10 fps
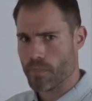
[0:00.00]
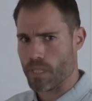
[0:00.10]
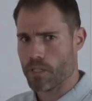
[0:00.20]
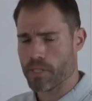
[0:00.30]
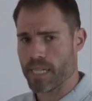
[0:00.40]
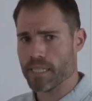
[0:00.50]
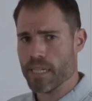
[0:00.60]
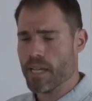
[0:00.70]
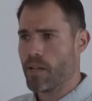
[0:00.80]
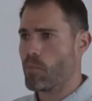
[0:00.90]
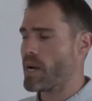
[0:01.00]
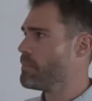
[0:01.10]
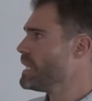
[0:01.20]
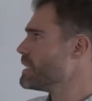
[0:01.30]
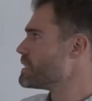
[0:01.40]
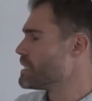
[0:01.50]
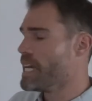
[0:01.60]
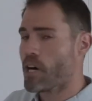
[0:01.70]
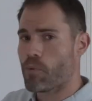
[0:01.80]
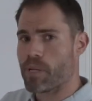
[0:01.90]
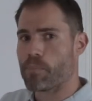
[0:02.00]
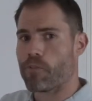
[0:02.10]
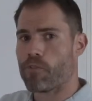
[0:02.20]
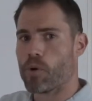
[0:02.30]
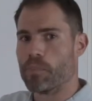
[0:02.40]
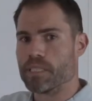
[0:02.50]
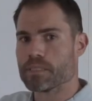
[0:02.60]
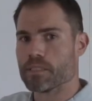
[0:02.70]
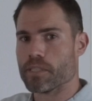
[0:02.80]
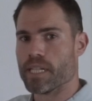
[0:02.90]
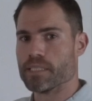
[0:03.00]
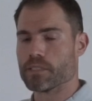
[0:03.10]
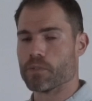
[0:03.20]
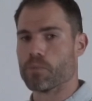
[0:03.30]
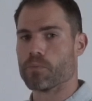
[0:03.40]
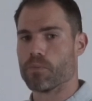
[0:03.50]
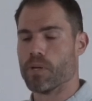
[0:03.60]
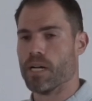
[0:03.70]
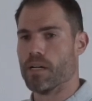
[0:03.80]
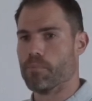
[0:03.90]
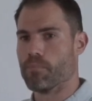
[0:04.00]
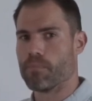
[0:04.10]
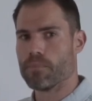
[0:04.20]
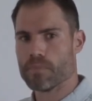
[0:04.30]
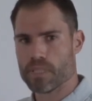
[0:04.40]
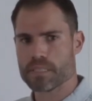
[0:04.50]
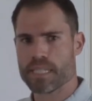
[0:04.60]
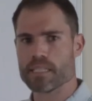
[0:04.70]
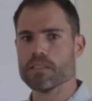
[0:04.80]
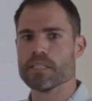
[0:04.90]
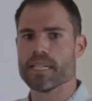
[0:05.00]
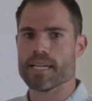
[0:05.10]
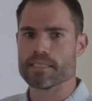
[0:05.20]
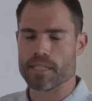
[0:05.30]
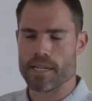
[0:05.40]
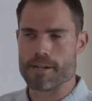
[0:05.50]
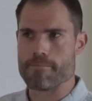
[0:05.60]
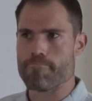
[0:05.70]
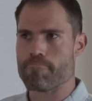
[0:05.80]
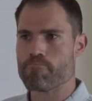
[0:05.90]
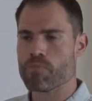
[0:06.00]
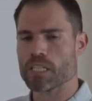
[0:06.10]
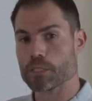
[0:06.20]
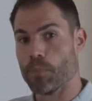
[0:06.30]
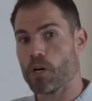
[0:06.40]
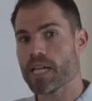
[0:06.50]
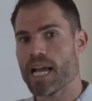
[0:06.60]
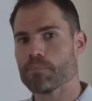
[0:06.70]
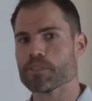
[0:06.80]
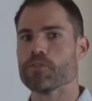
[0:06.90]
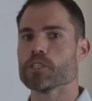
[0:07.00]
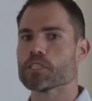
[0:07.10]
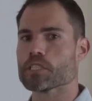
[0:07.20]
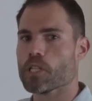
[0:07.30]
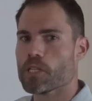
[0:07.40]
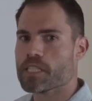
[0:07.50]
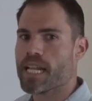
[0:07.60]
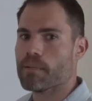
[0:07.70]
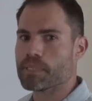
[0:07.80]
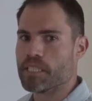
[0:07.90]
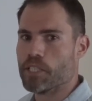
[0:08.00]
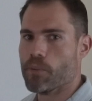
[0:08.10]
Okay, what I mean is narrowing performance. Okay, so let's take a look at small caps versus large caps in the